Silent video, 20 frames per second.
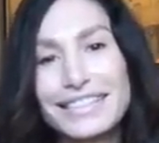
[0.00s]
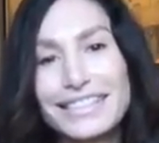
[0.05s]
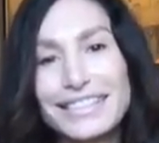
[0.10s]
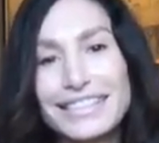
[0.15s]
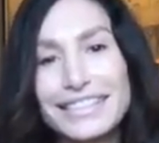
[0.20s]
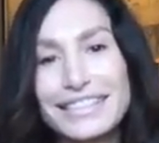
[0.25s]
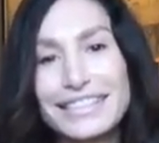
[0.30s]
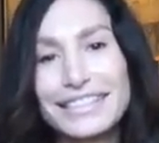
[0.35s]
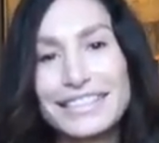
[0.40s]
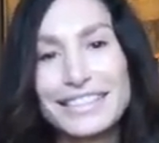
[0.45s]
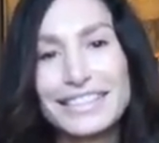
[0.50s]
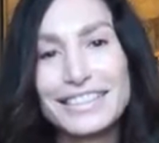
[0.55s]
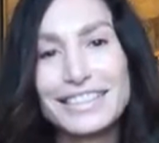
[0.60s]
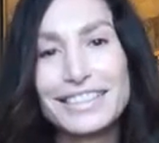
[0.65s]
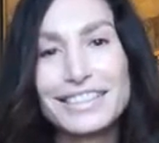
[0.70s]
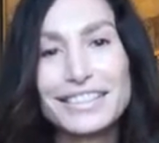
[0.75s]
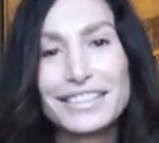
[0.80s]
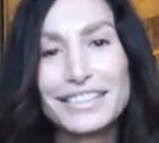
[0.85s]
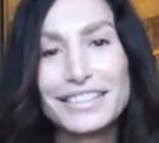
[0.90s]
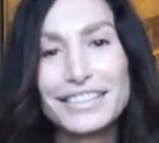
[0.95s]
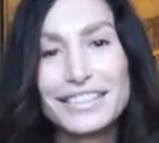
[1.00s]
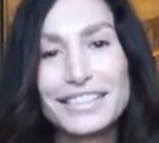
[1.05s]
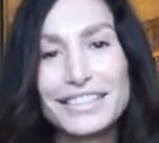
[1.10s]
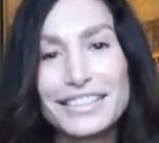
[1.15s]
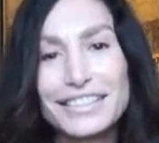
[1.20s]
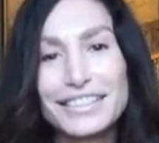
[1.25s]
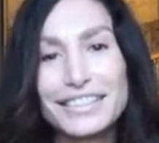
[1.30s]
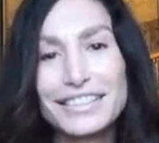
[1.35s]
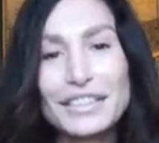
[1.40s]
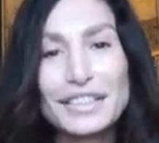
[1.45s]

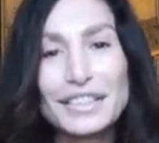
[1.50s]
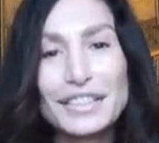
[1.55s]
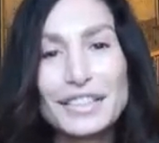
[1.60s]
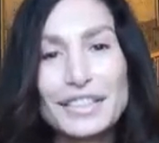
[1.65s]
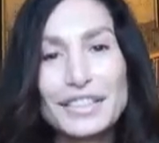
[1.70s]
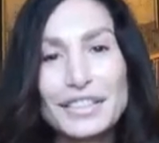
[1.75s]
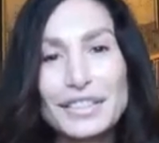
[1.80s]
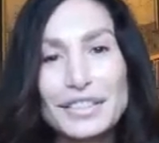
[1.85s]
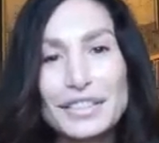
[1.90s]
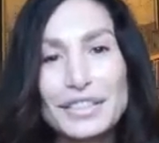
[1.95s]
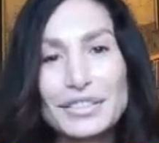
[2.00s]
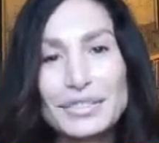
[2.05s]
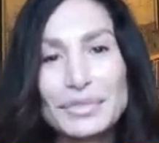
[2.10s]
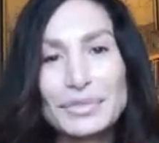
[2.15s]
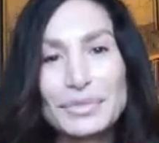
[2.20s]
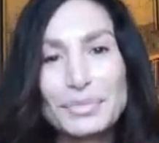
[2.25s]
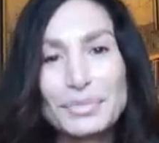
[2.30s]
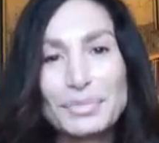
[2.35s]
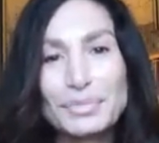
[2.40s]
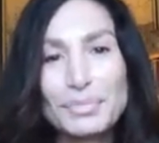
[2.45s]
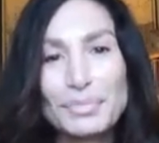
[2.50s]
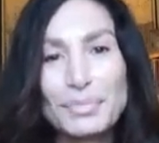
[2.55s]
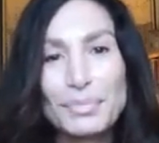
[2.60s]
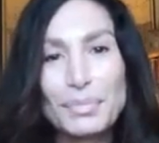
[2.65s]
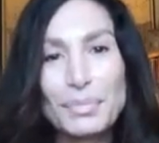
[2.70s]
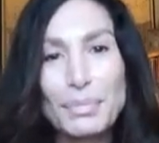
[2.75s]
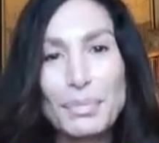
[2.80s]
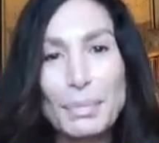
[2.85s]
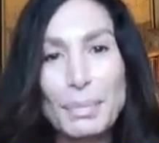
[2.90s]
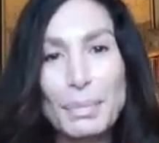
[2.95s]

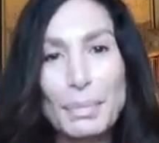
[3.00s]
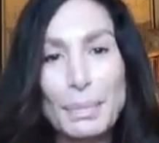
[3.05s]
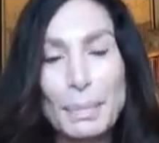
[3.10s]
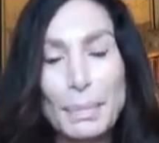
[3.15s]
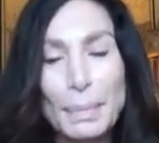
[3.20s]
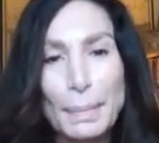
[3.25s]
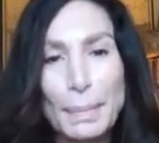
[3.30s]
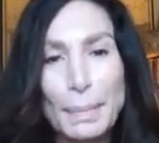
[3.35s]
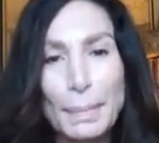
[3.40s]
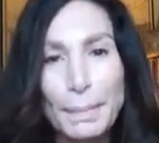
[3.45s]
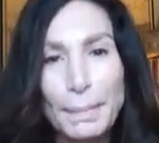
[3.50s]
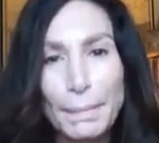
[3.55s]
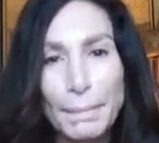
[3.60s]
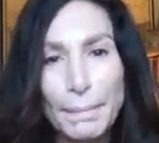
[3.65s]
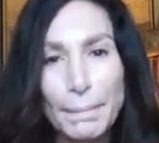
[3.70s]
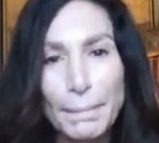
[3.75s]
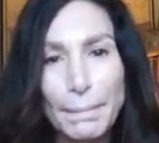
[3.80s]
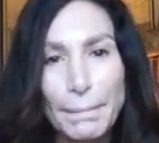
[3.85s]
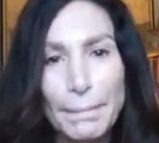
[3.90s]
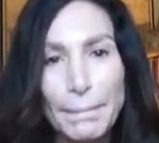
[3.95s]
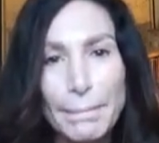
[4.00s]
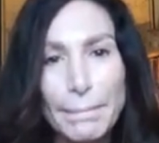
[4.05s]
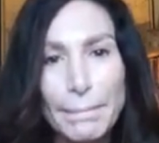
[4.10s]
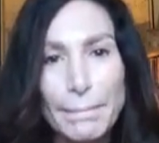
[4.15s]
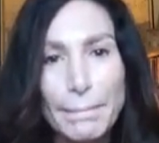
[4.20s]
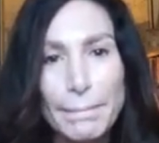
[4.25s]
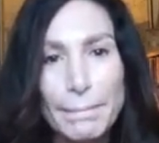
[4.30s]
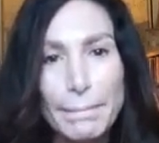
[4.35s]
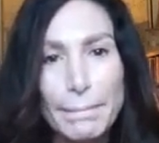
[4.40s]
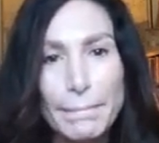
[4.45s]

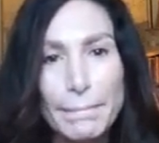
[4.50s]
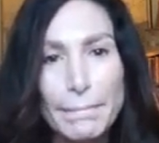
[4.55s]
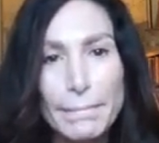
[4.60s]
No words are spoken by the person on screen.